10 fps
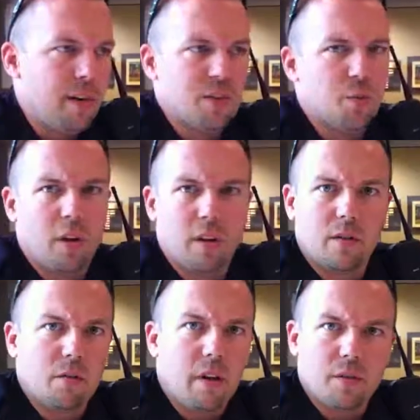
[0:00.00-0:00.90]

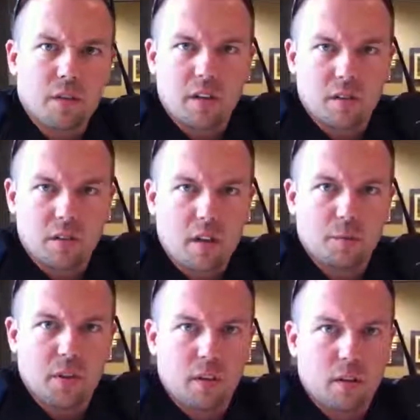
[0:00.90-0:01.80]
Venezuelan driver's license
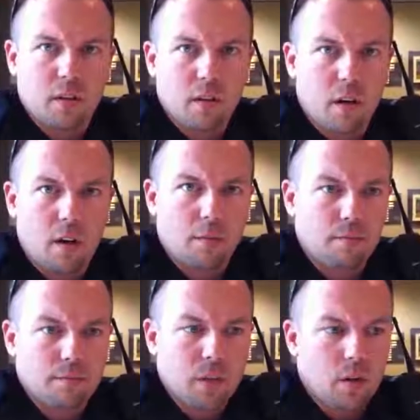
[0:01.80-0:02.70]
comes here,
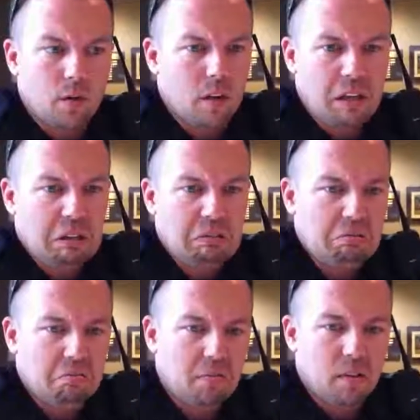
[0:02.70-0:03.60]

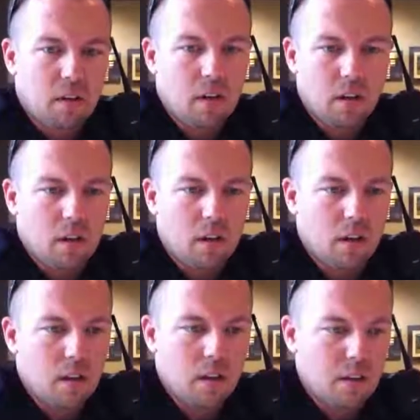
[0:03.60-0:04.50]
and
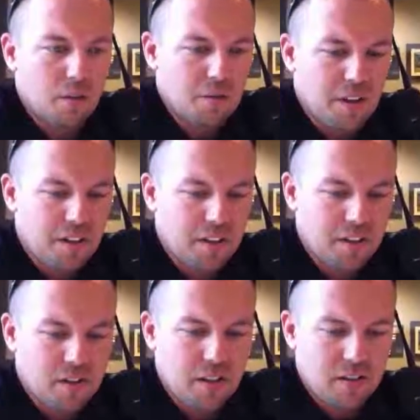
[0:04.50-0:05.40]
there's
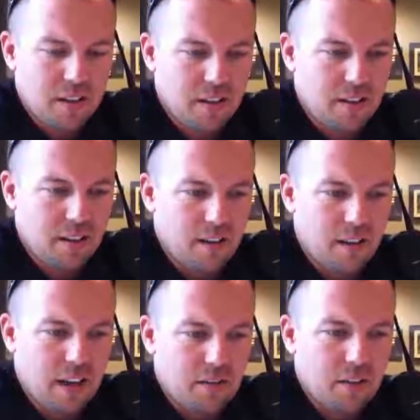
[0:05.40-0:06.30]
nothing that says that
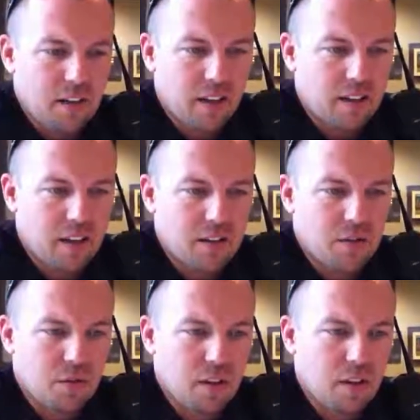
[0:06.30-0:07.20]
they have to take a
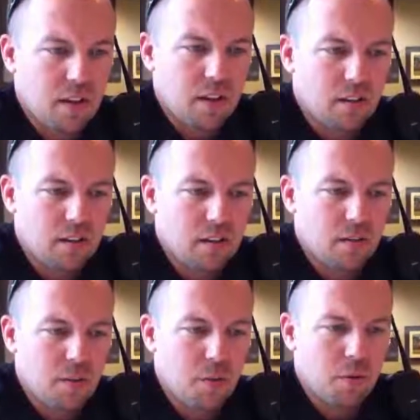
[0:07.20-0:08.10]
test or anything
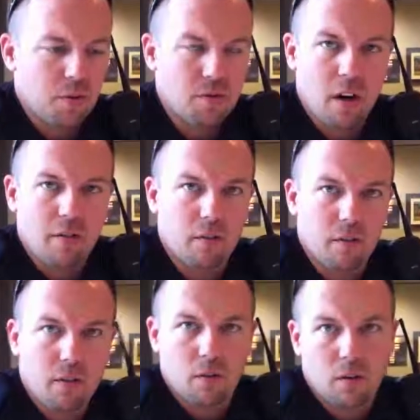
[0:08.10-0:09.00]
to be able to drive,
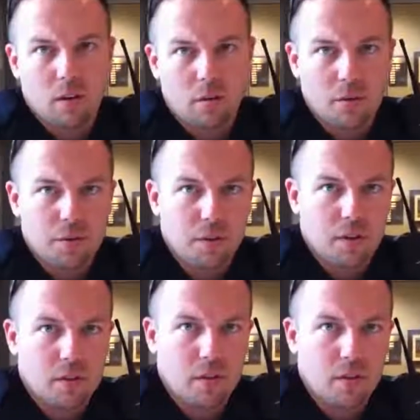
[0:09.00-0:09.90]
our
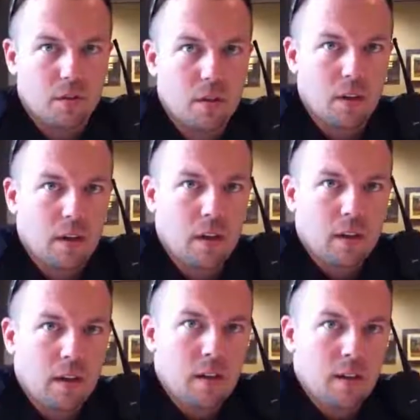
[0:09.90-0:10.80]
streets,
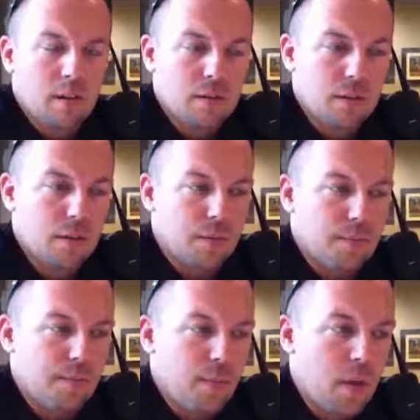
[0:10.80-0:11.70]

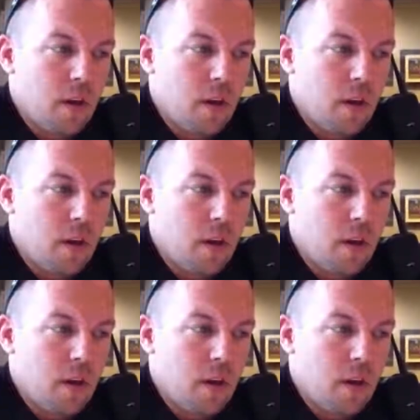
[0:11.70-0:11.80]
So,